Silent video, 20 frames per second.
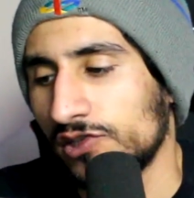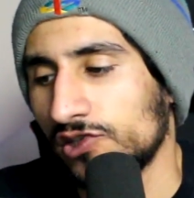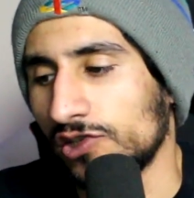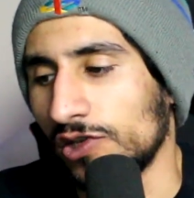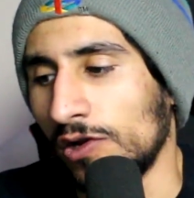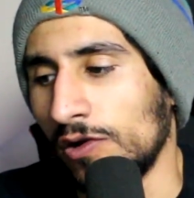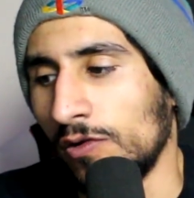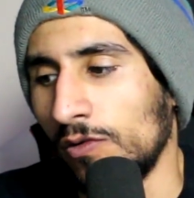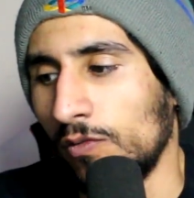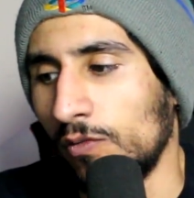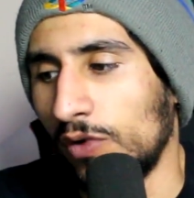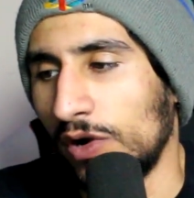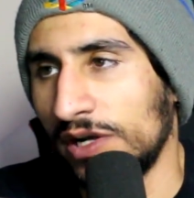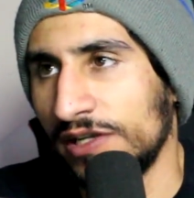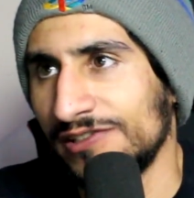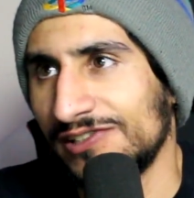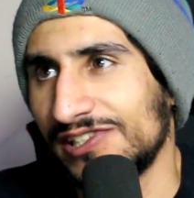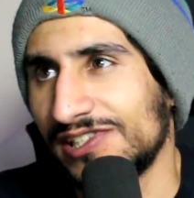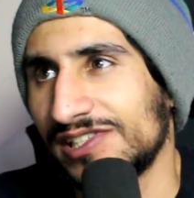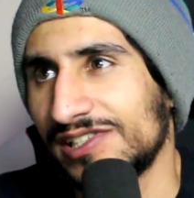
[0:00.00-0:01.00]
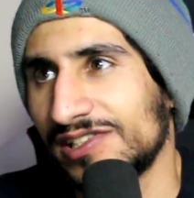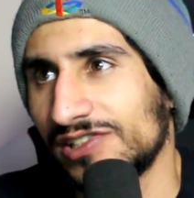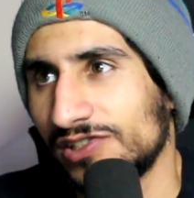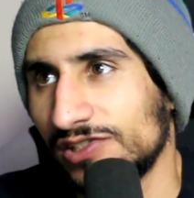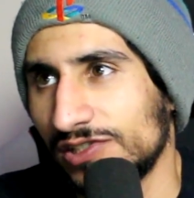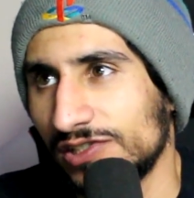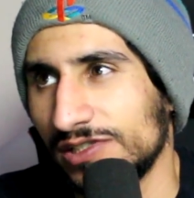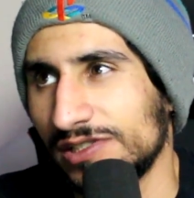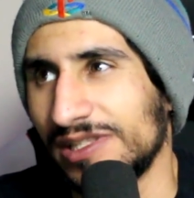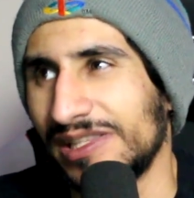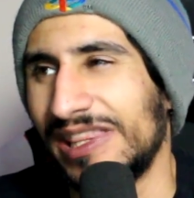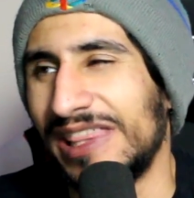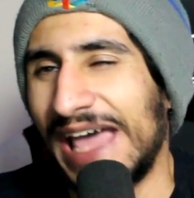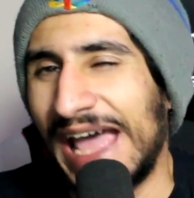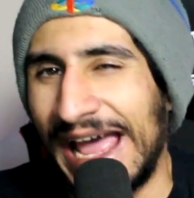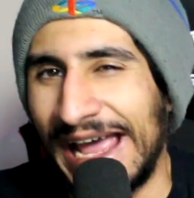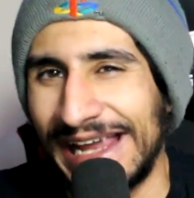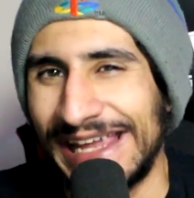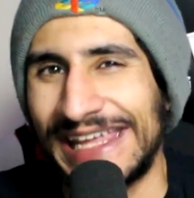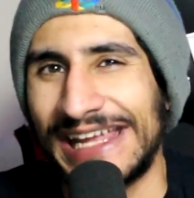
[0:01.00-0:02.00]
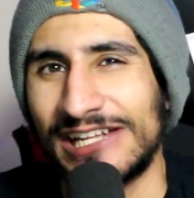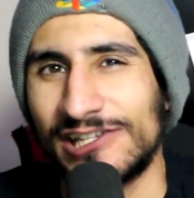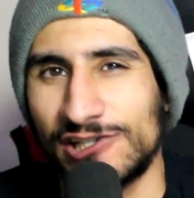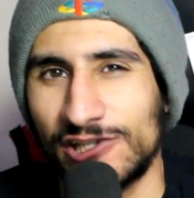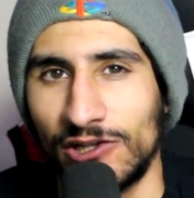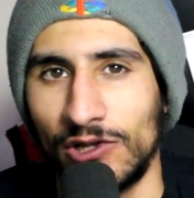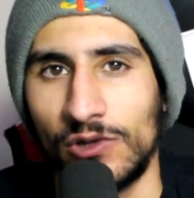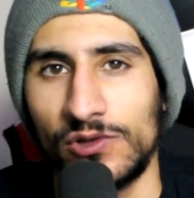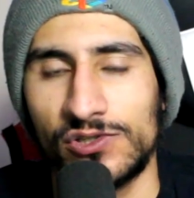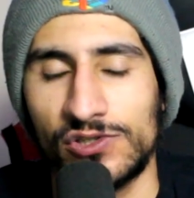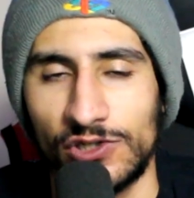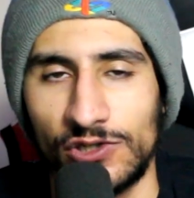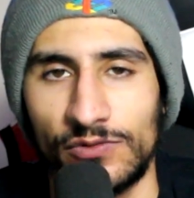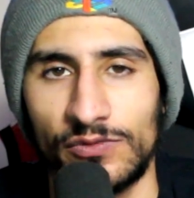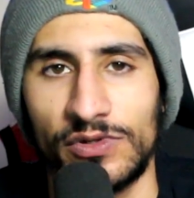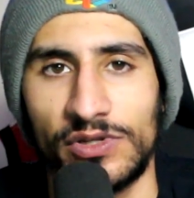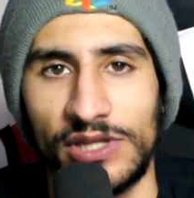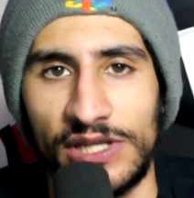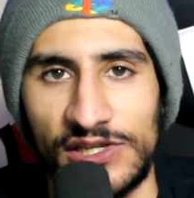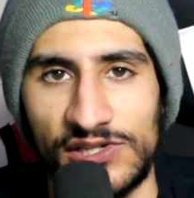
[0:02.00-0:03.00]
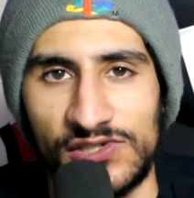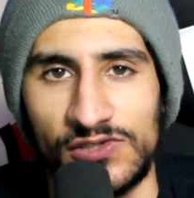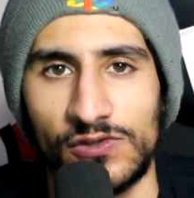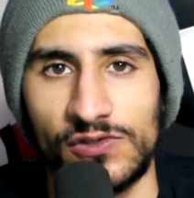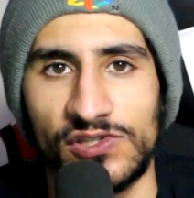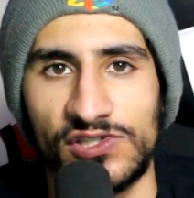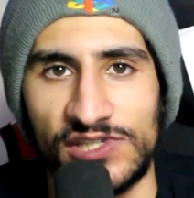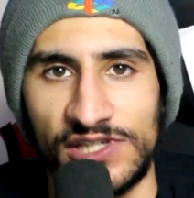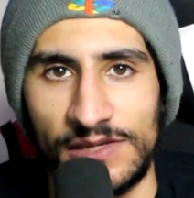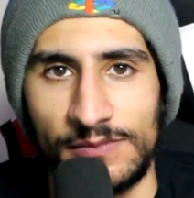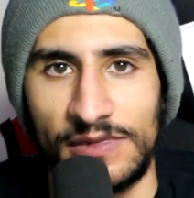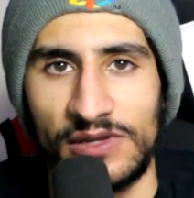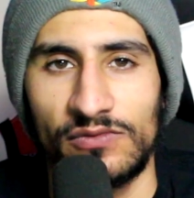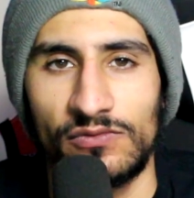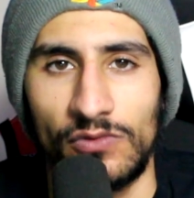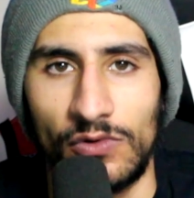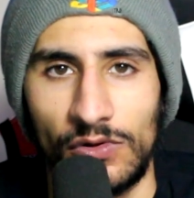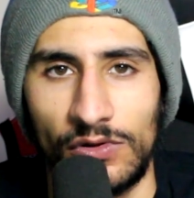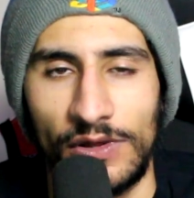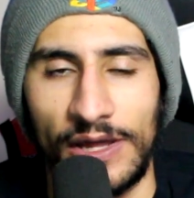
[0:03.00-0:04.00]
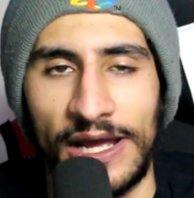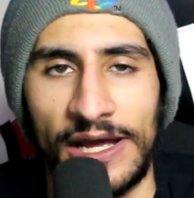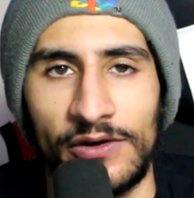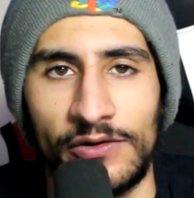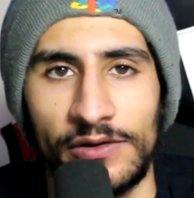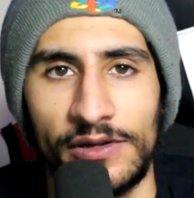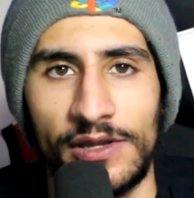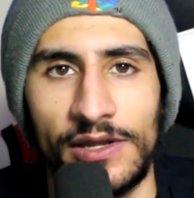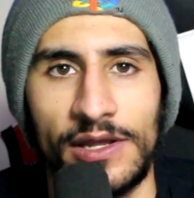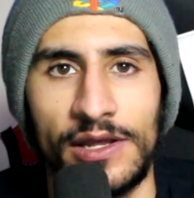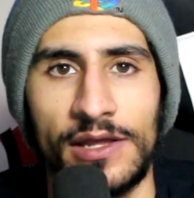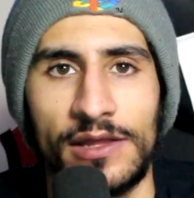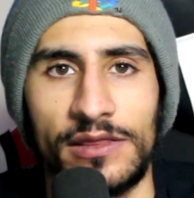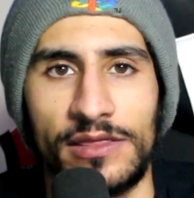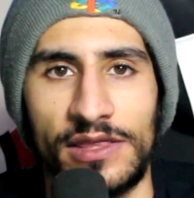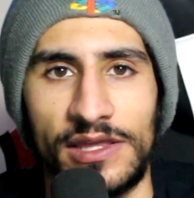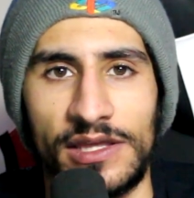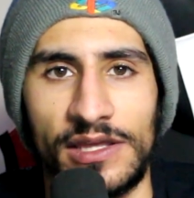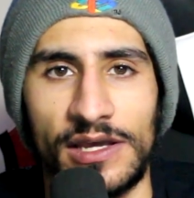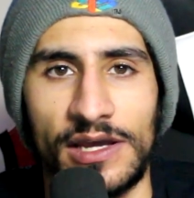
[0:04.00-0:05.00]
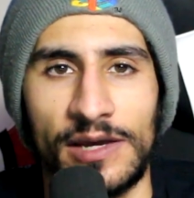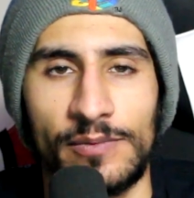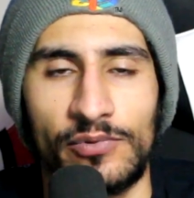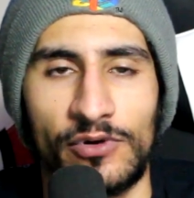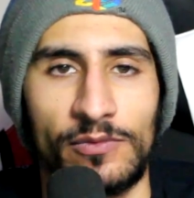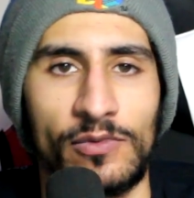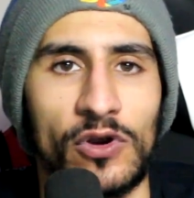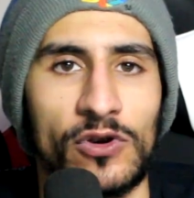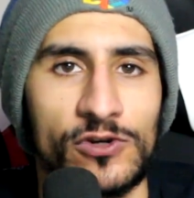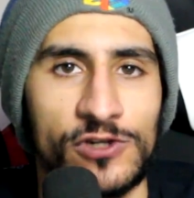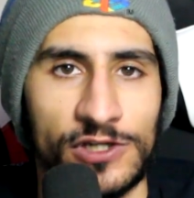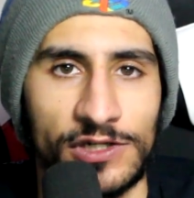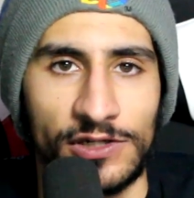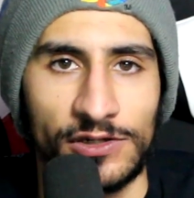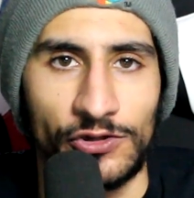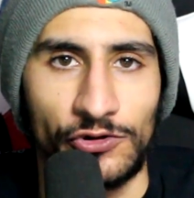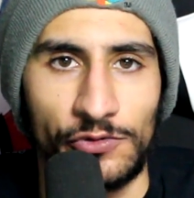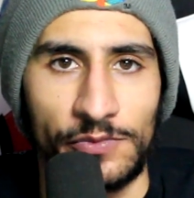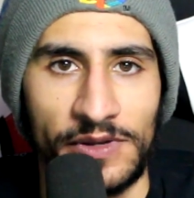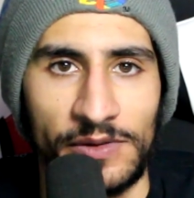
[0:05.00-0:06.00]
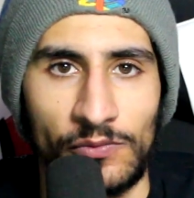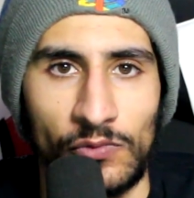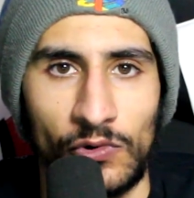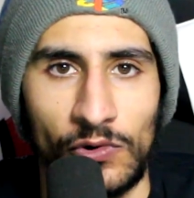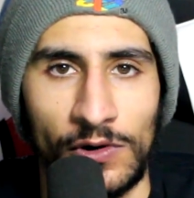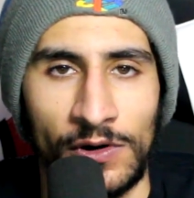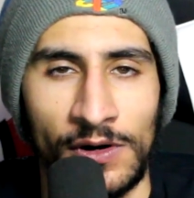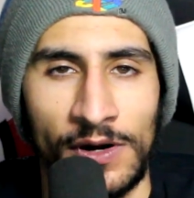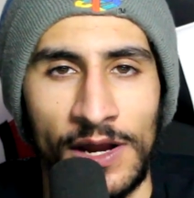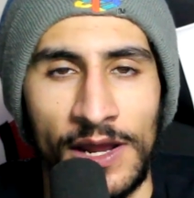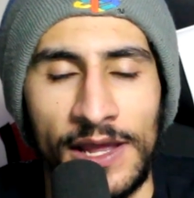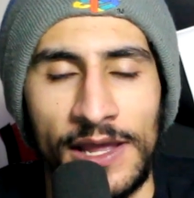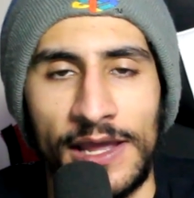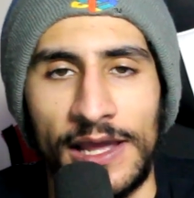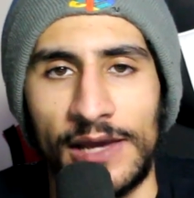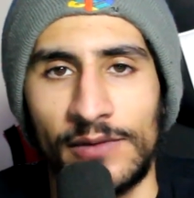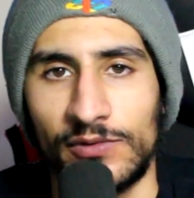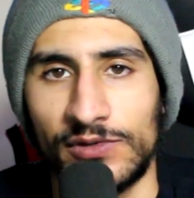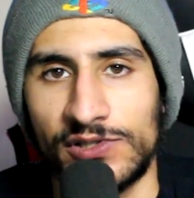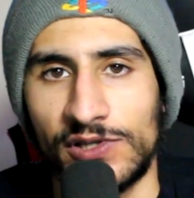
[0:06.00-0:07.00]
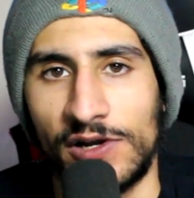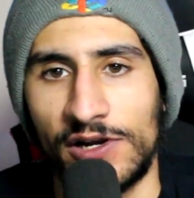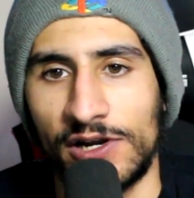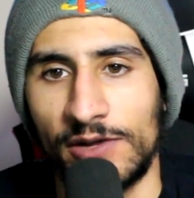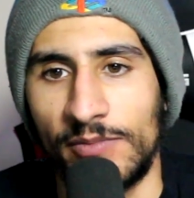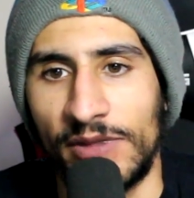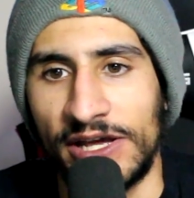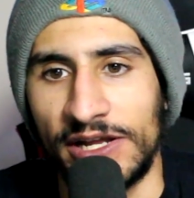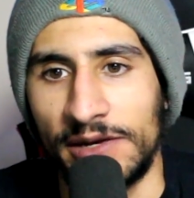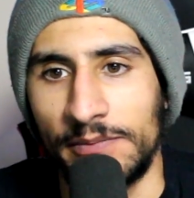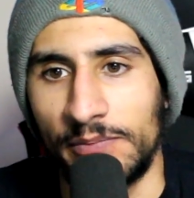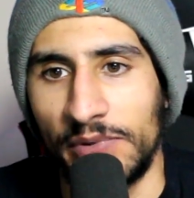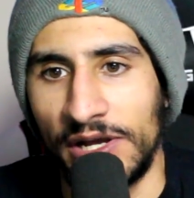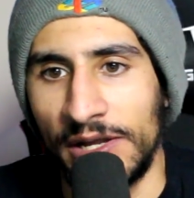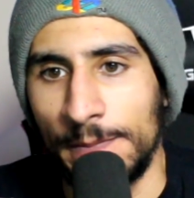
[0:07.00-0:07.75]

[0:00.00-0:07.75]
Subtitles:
So once that gets closer to release, you'll see me roll out the promotion a little bit more, and we'll talk about it.